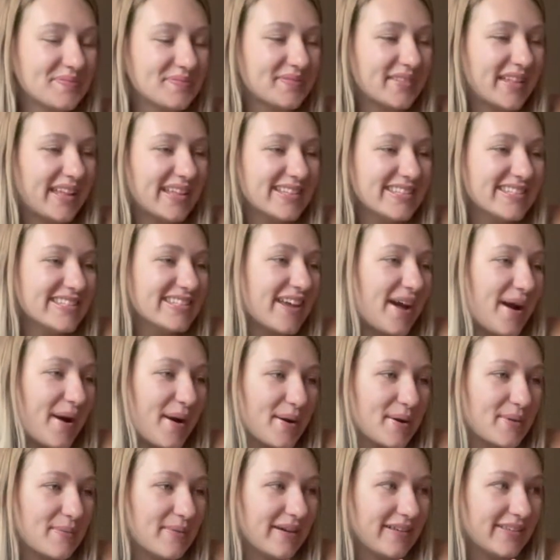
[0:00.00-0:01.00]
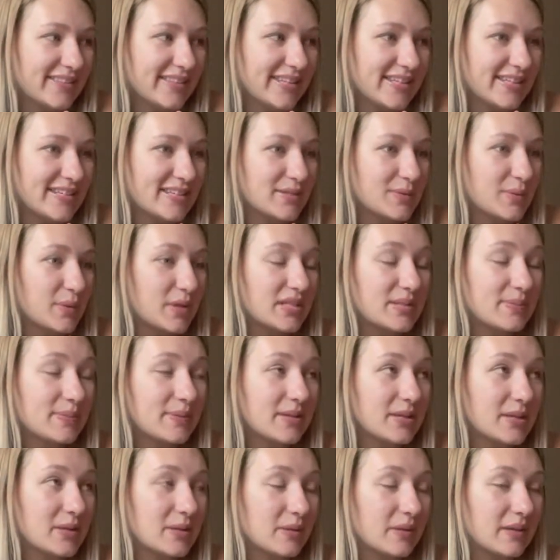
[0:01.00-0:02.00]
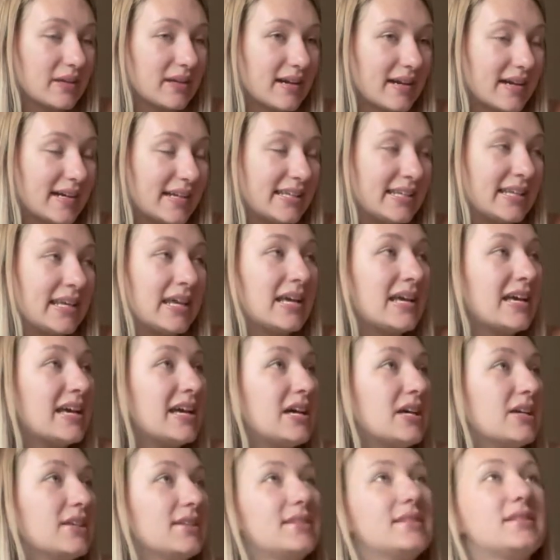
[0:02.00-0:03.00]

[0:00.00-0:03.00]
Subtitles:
let's talk about this. What's been going on?